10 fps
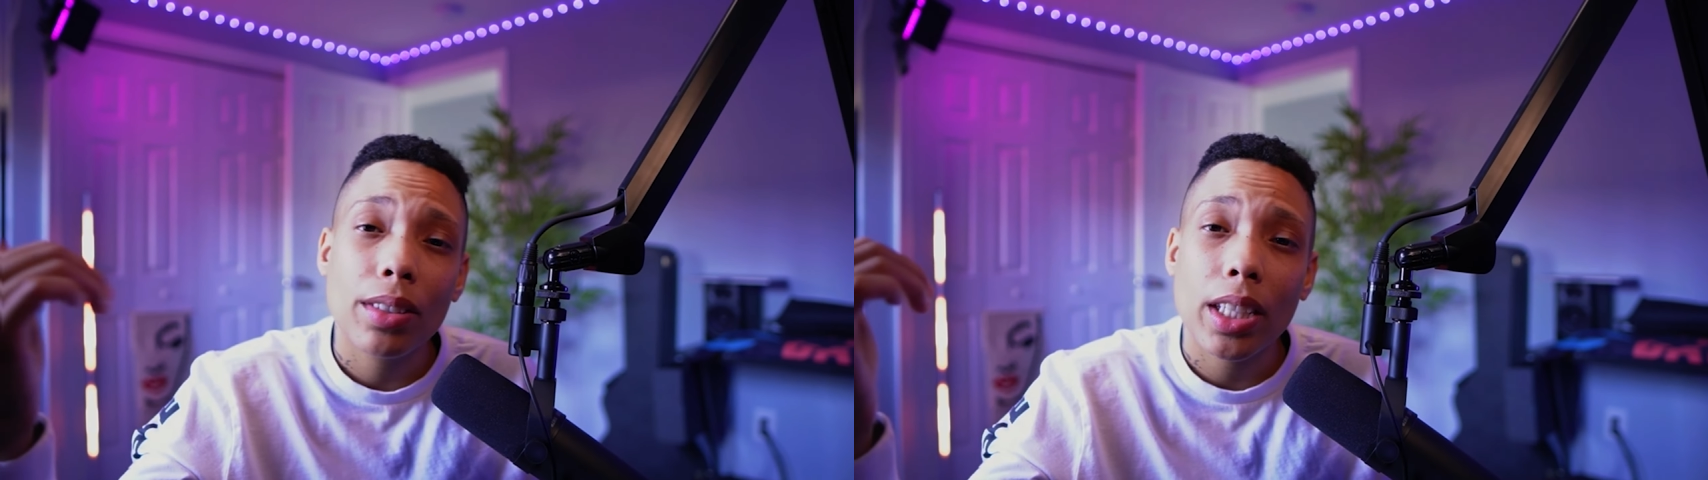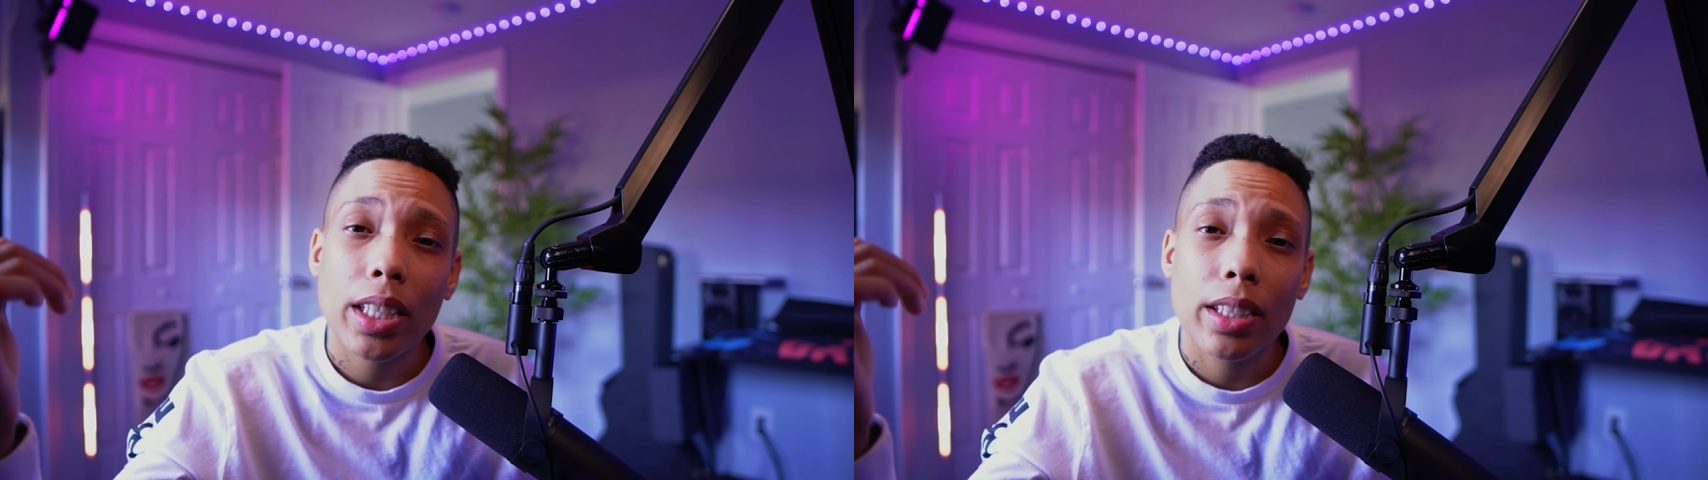you
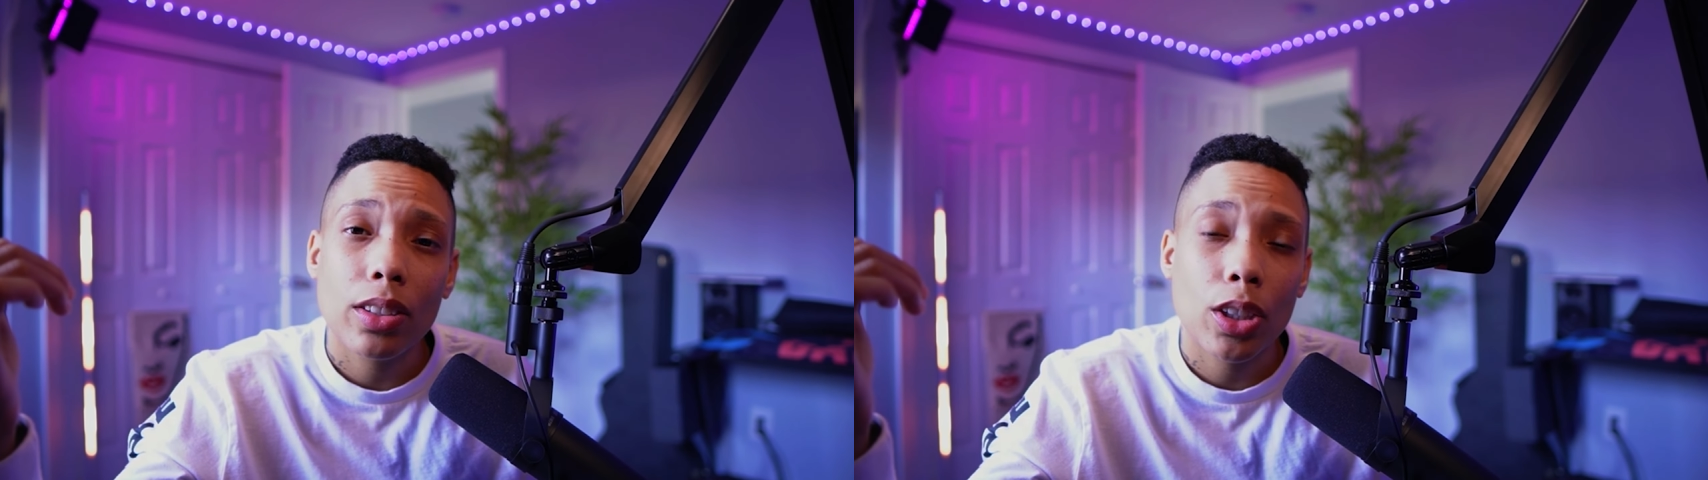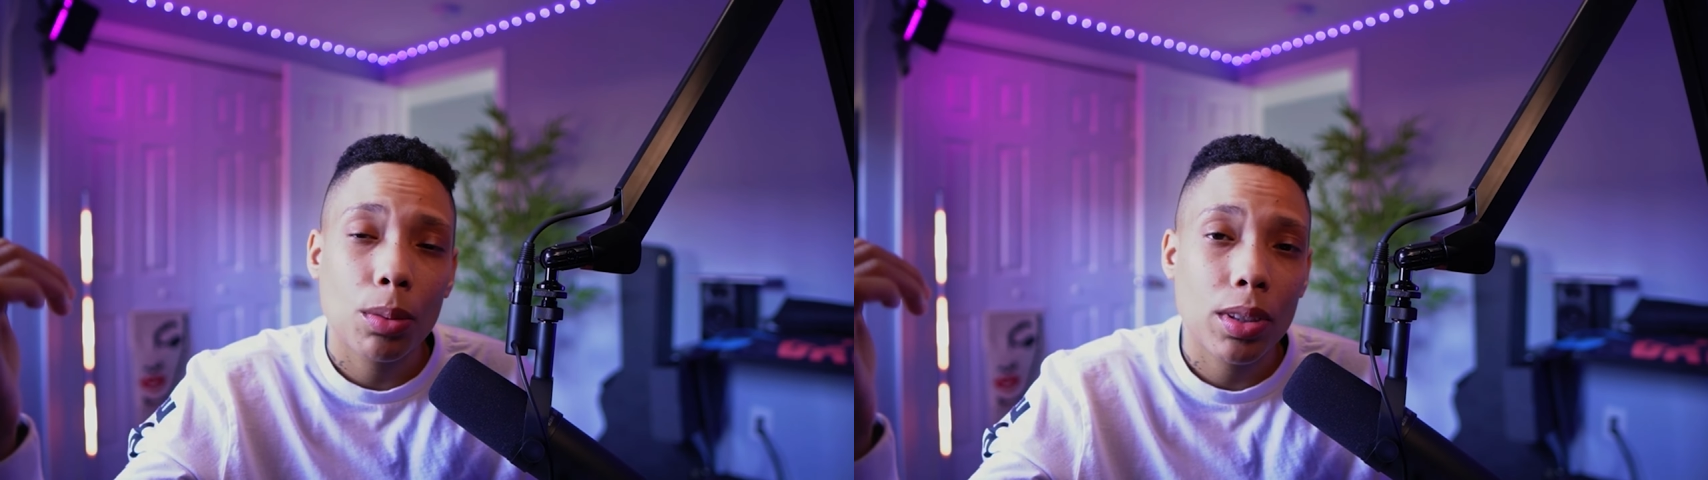need in
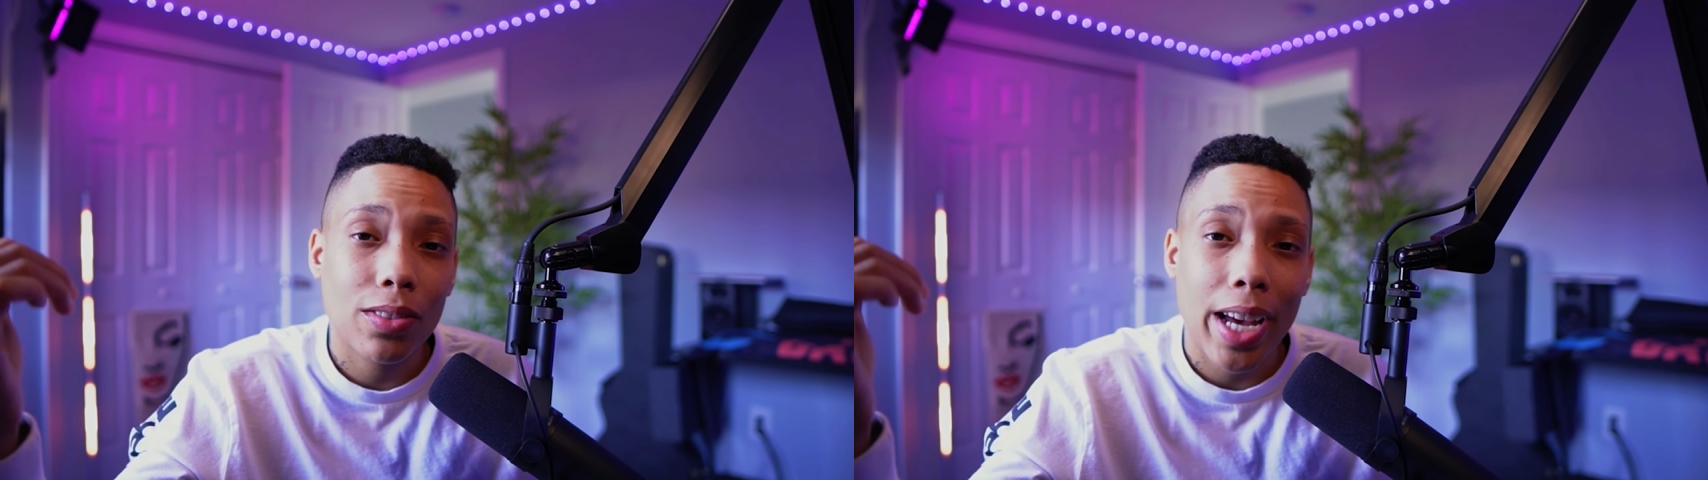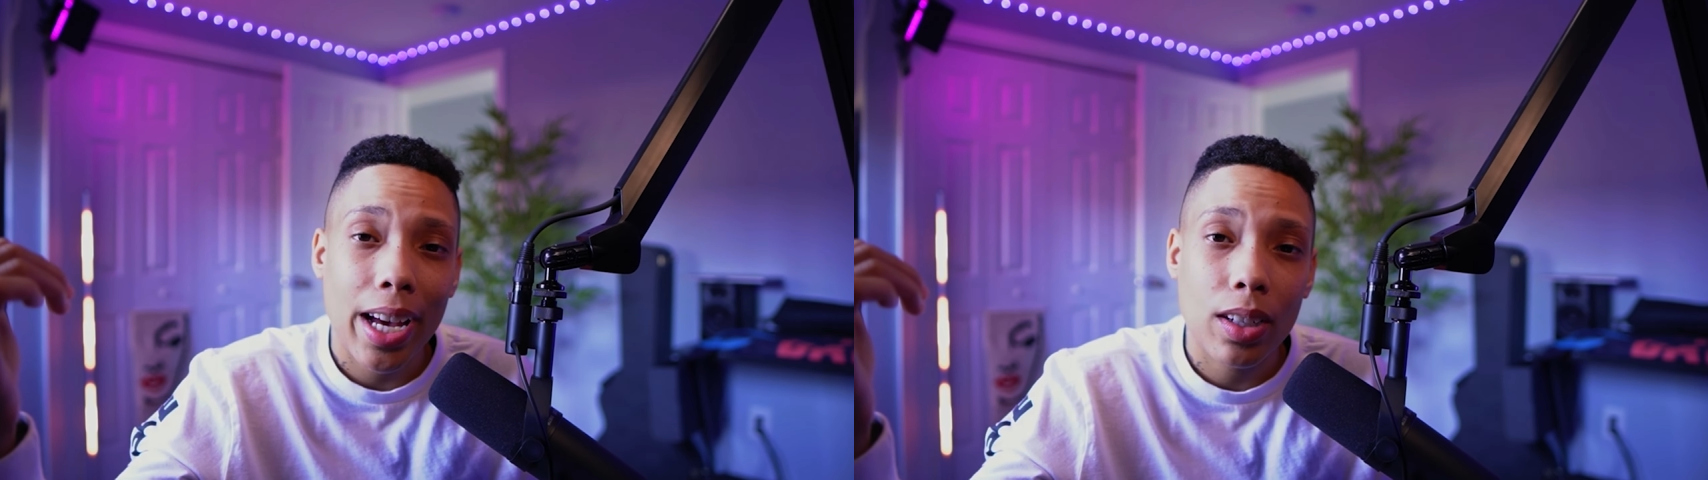terms
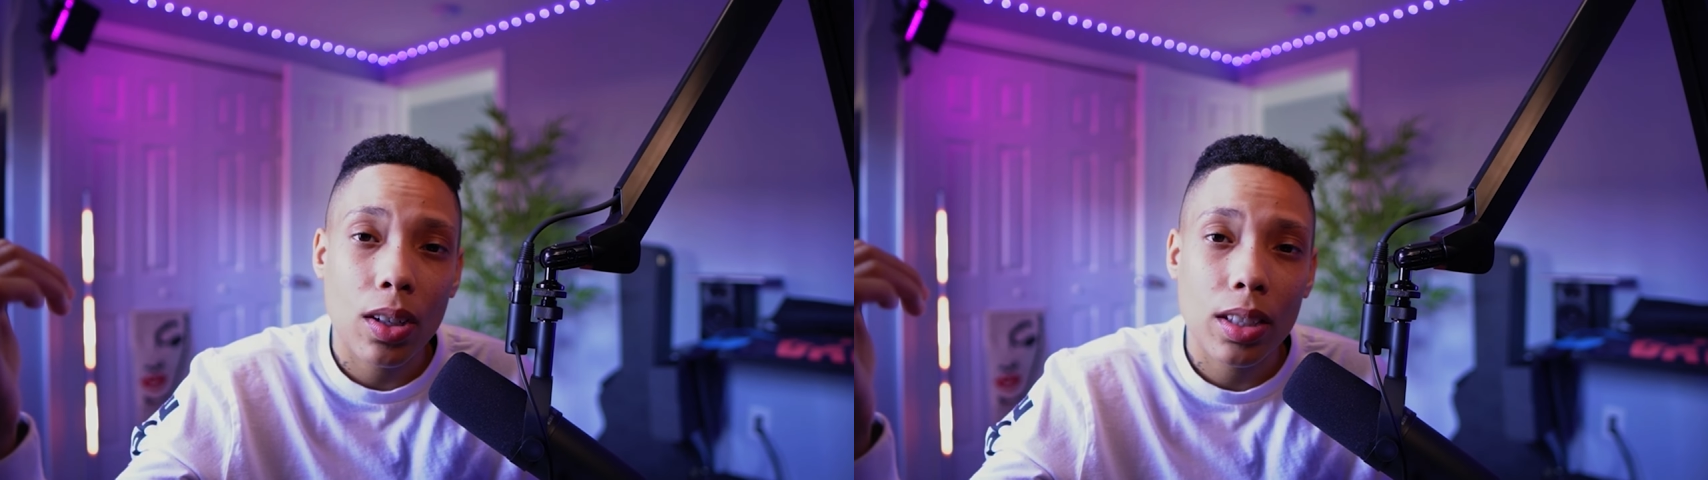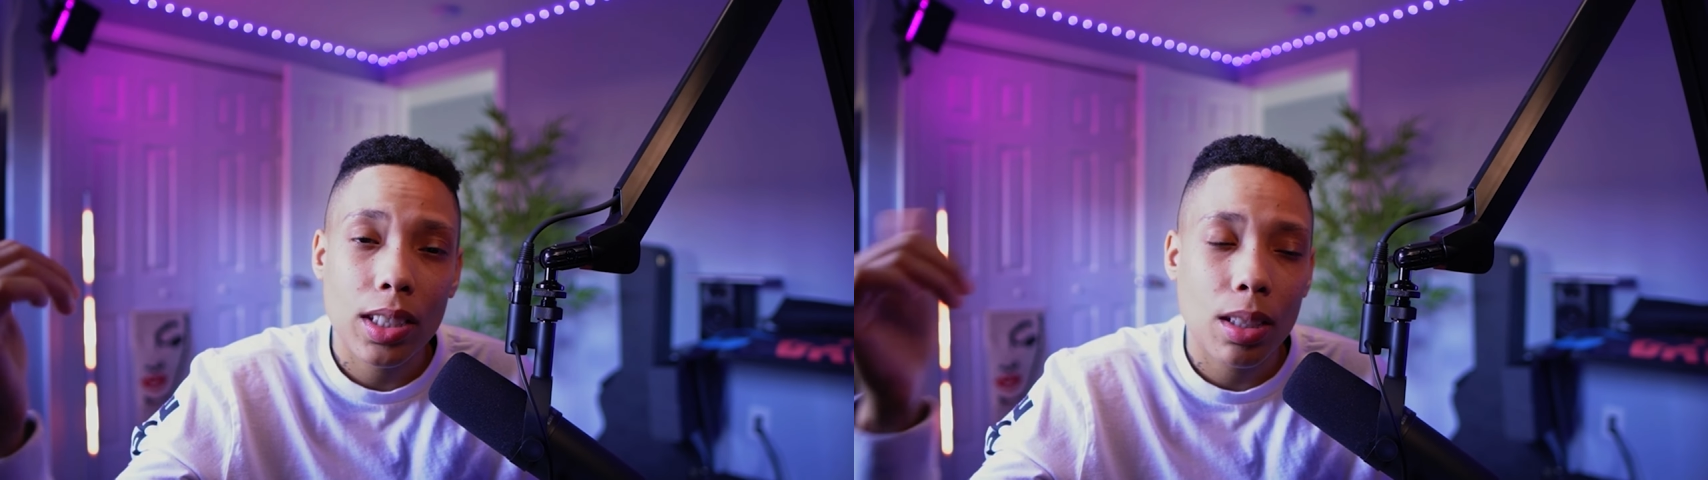of
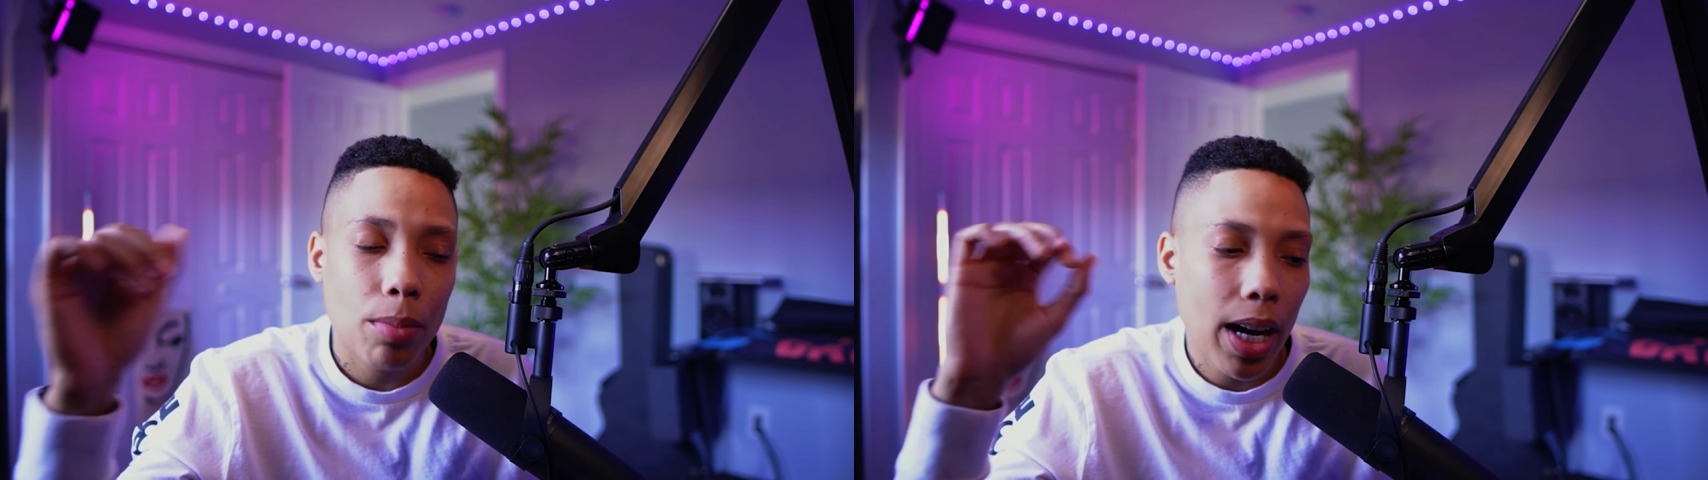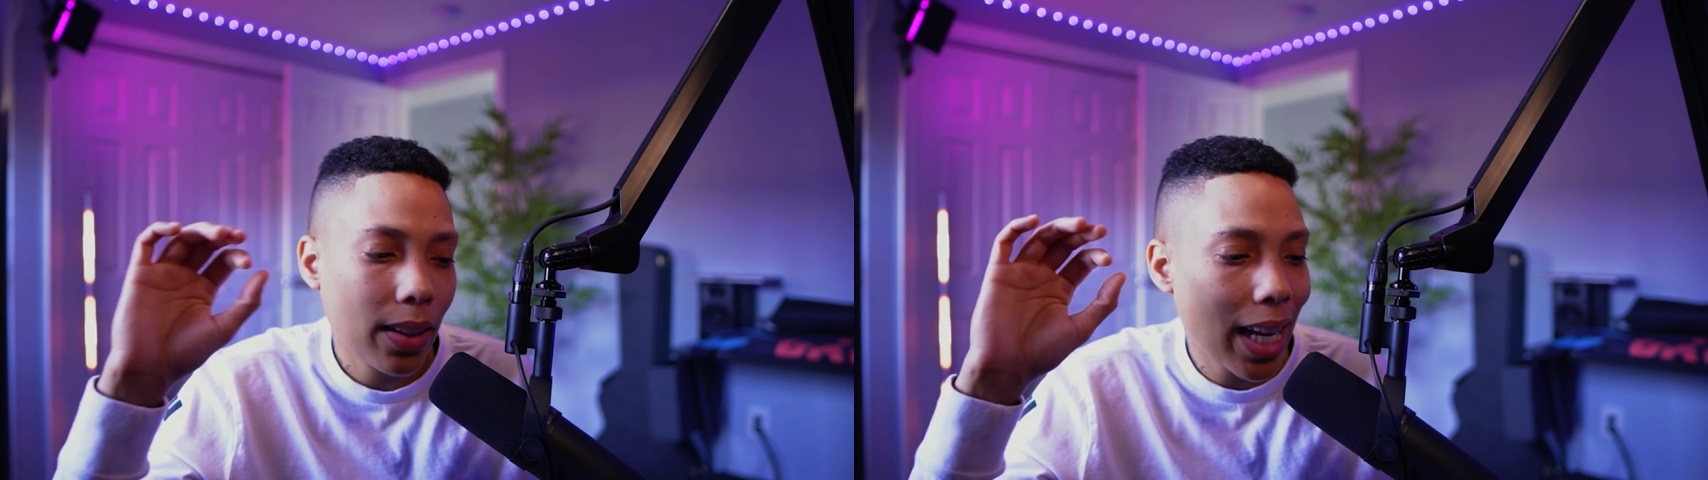add-ons to
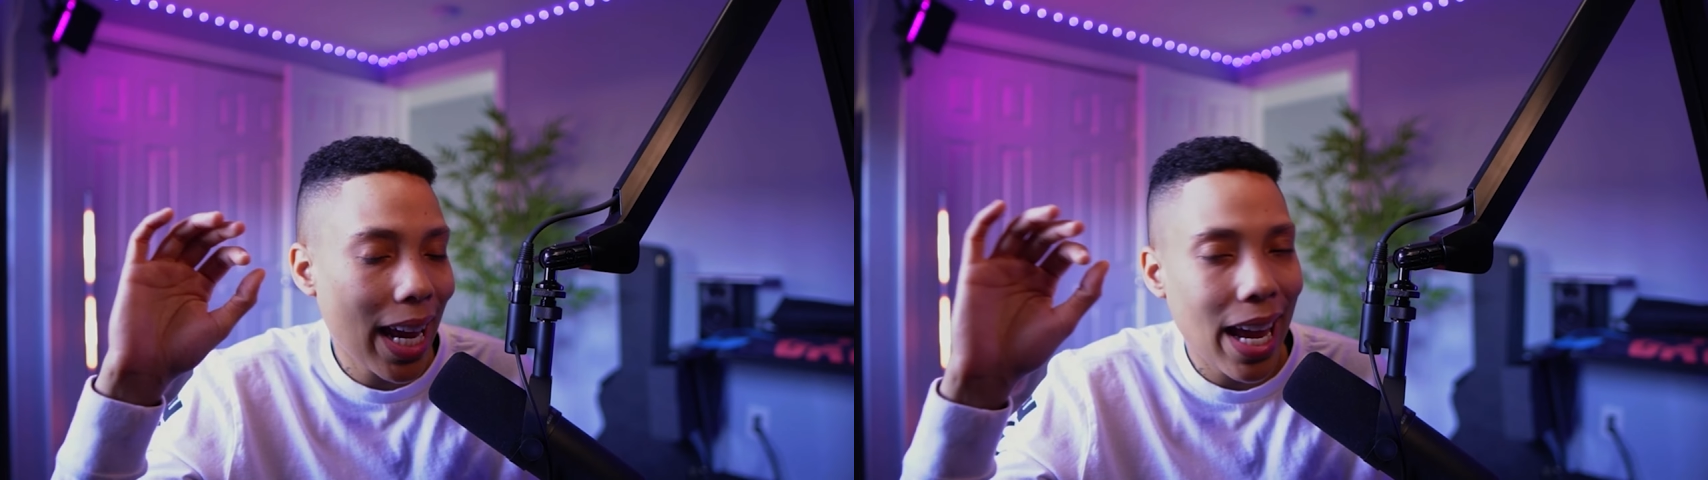mount